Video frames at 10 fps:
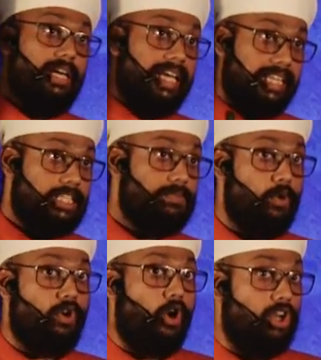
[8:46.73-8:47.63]
in this
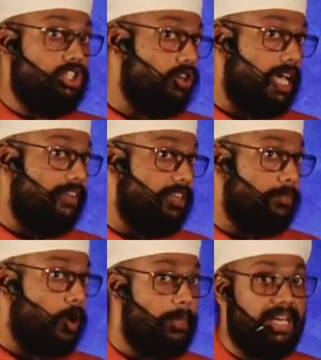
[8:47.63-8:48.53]
book also gave the
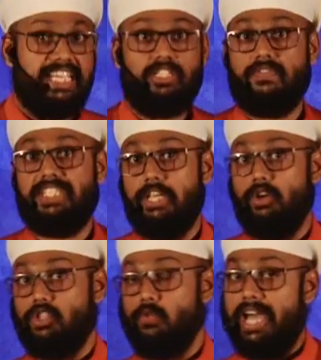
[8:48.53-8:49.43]
properties of
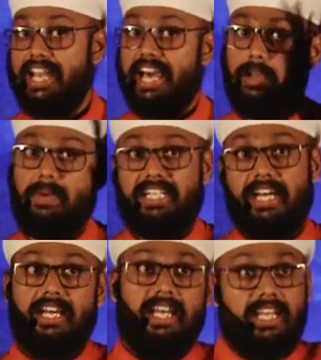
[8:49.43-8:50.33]
zero. So while
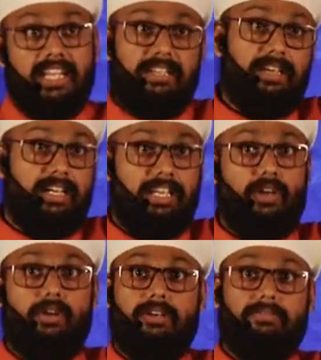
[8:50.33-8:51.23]
Aryabhatta
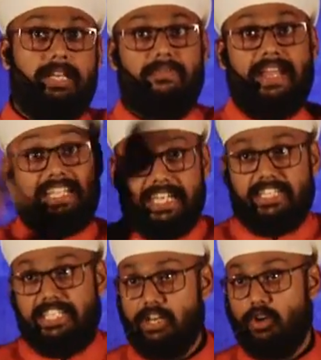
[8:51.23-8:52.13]
invented
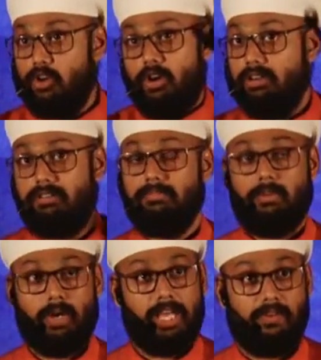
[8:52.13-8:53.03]
zero or
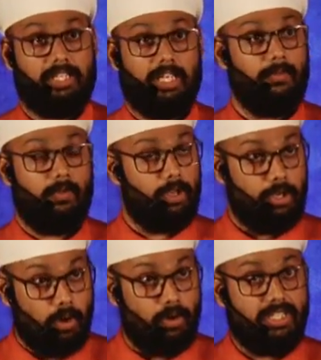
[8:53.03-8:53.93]
whatever term you want to
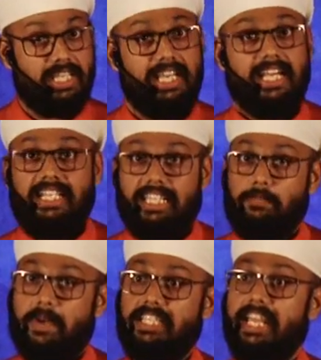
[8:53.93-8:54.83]
use, this
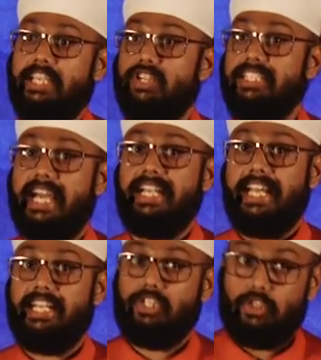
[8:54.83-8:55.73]
person actually sat
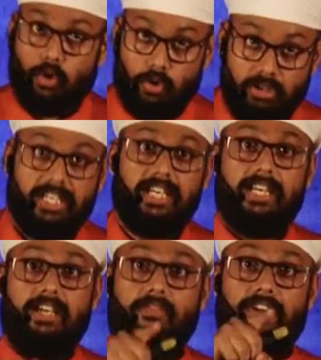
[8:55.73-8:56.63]
and told,
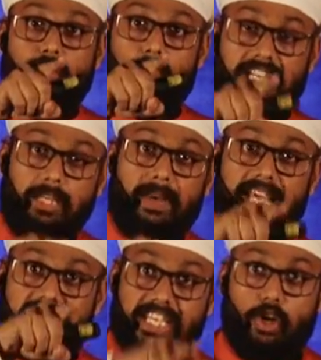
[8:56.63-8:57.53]
when you multiply
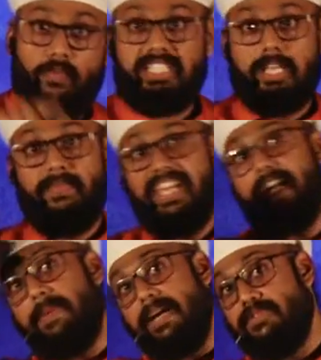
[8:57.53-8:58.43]
zero with something,
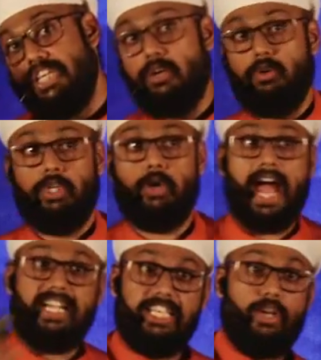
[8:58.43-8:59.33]
it becomes zero. You
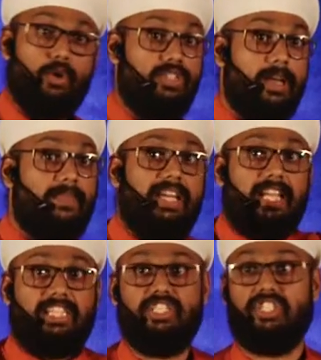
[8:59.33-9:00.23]
add zero to something,
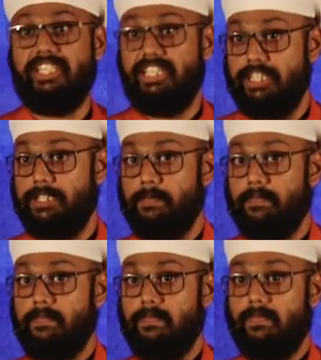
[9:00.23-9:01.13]
nothing changes.
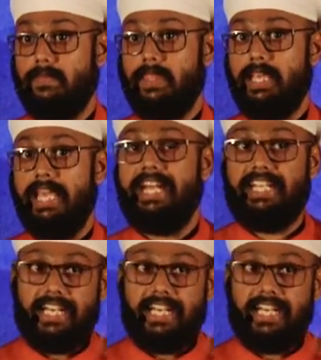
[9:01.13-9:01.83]
He did